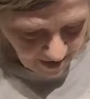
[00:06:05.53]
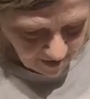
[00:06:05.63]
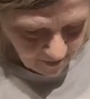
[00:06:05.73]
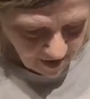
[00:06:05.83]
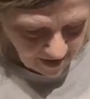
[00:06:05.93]

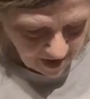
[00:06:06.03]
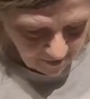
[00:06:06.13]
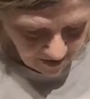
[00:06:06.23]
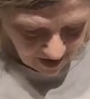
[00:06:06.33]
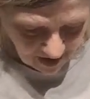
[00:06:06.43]
Everybody
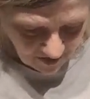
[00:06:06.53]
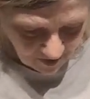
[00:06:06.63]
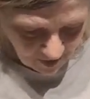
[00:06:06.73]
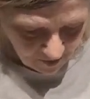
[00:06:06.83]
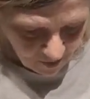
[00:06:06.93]
keeps
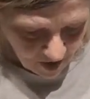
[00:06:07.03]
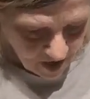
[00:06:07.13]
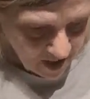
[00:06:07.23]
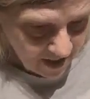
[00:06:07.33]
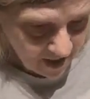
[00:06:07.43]
asking me,
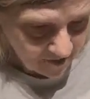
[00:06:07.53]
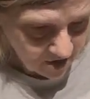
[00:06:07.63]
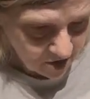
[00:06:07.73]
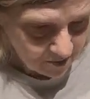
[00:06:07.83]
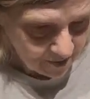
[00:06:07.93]
why
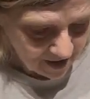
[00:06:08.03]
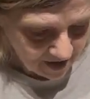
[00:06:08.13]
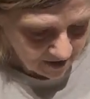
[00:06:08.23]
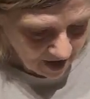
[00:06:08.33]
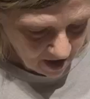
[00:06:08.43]
haven't you been
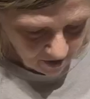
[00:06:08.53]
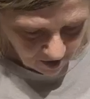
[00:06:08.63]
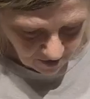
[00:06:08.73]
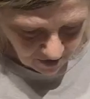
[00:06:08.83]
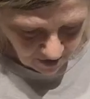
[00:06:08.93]
at
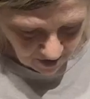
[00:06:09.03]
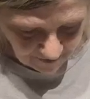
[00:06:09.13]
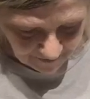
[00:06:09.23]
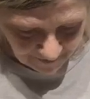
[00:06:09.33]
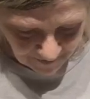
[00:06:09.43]
Dollar Tree?
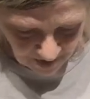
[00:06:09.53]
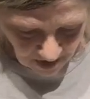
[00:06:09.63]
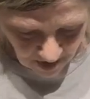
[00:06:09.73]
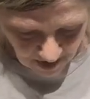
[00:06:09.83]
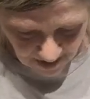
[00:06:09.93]

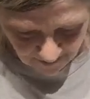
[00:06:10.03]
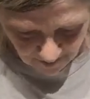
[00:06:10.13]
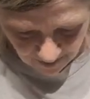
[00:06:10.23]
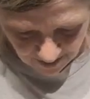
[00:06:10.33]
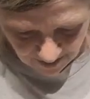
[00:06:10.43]
I
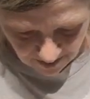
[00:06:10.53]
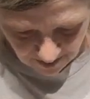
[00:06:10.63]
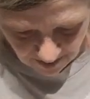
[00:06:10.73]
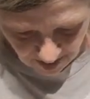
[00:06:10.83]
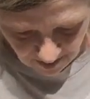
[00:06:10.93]
haven't been to the
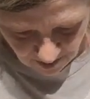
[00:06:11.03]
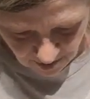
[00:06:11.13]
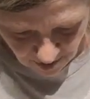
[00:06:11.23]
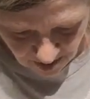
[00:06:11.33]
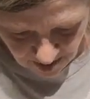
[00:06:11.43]
Dollar
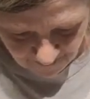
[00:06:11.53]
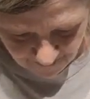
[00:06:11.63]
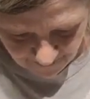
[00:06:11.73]
Tree